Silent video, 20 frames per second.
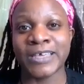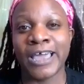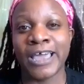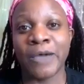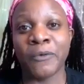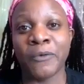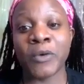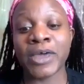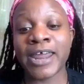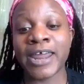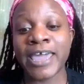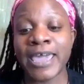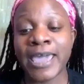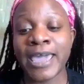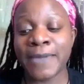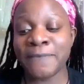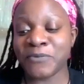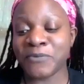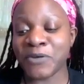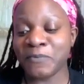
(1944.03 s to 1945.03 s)
what I
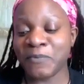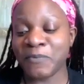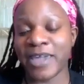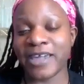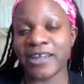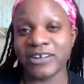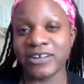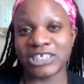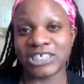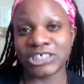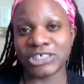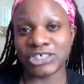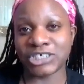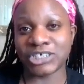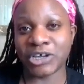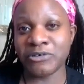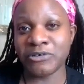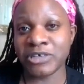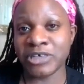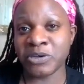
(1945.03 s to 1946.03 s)
am prepared to
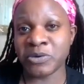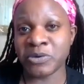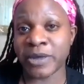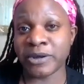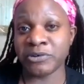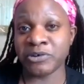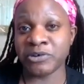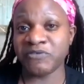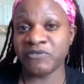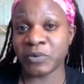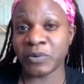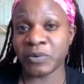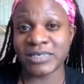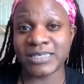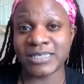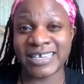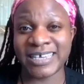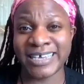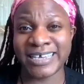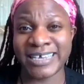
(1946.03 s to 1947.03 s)
show you, I don't know if you want
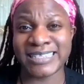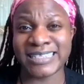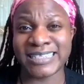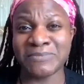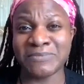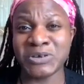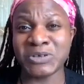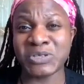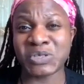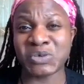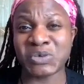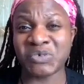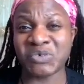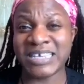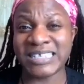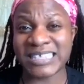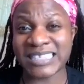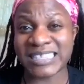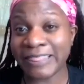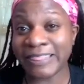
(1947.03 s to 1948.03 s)
to see it. It's the most
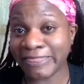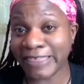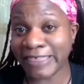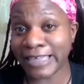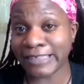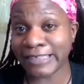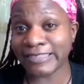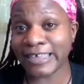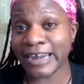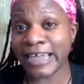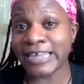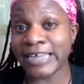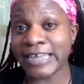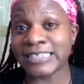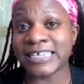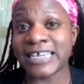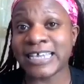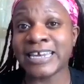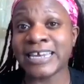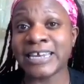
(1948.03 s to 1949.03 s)
recent thing that I
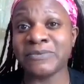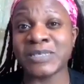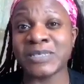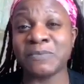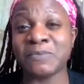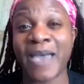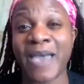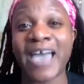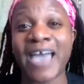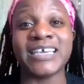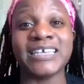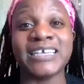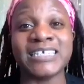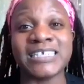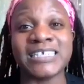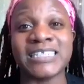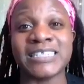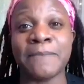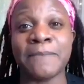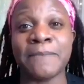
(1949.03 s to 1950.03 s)
did. It was back in
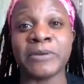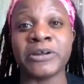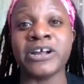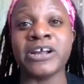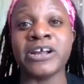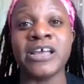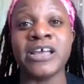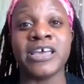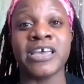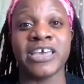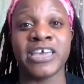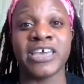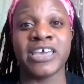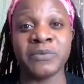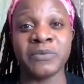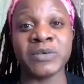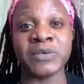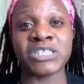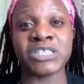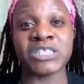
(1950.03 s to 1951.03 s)
December.
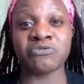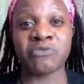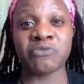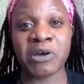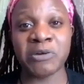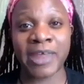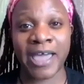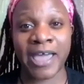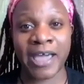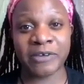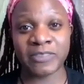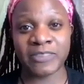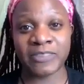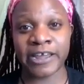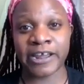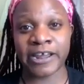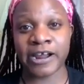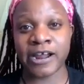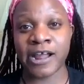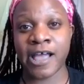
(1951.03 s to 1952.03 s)
It was thrown out
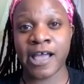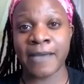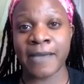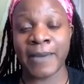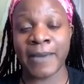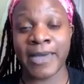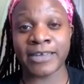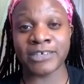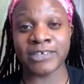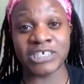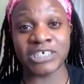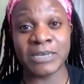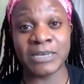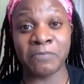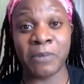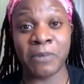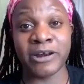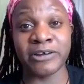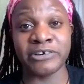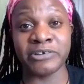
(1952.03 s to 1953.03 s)
there. I
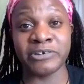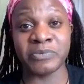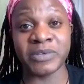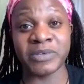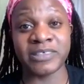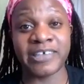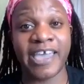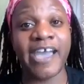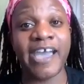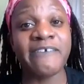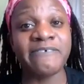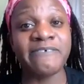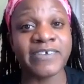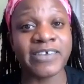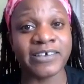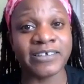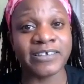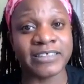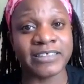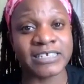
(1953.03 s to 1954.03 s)
actually partnered with
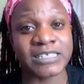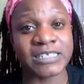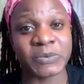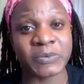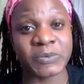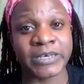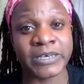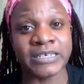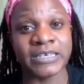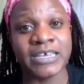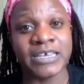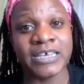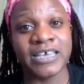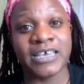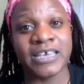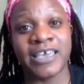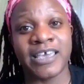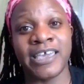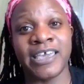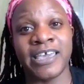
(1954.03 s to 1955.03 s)
Kathy on this one.
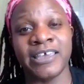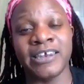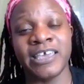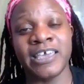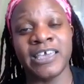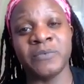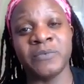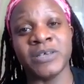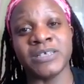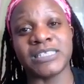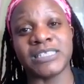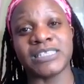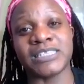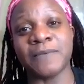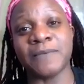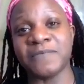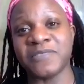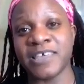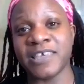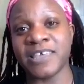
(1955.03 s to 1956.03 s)
And it was
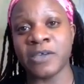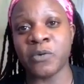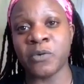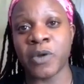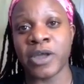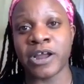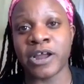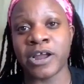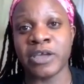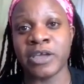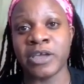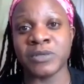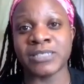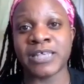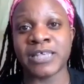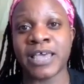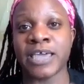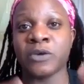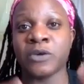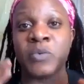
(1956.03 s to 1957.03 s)
something where it was
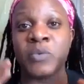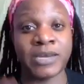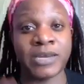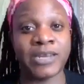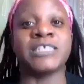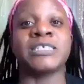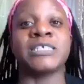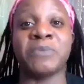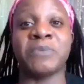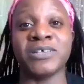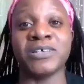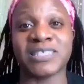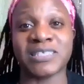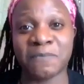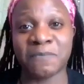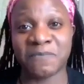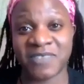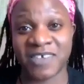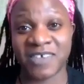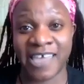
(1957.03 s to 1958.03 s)
like, we need to put
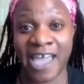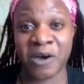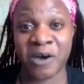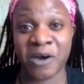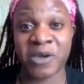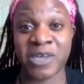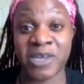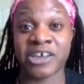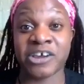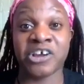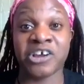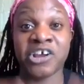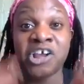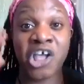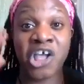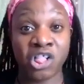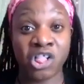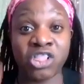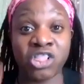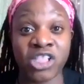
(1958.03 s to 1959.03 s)
something out here.
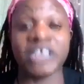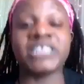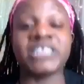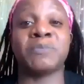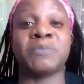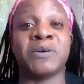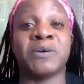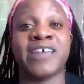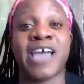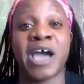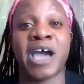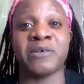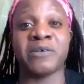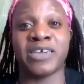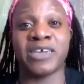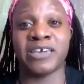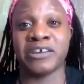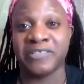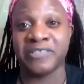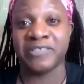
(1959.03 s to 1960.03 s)
Let's put it out
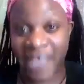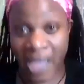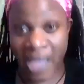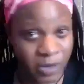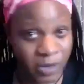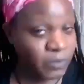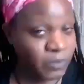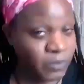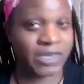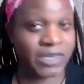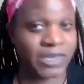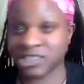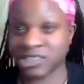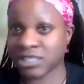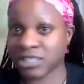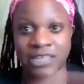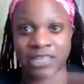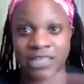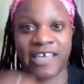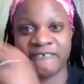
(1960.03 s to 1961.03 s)
here. And that way we can
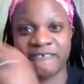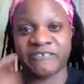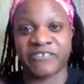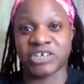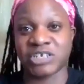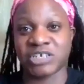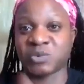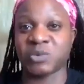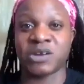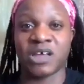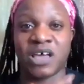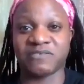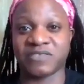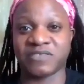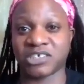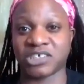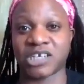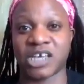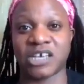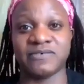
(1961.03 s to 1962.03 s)
just get that first one off
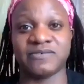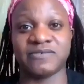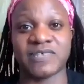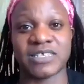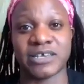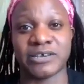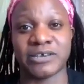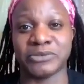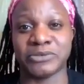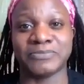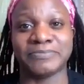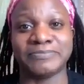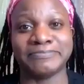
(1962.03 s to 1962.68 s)
the shelf. So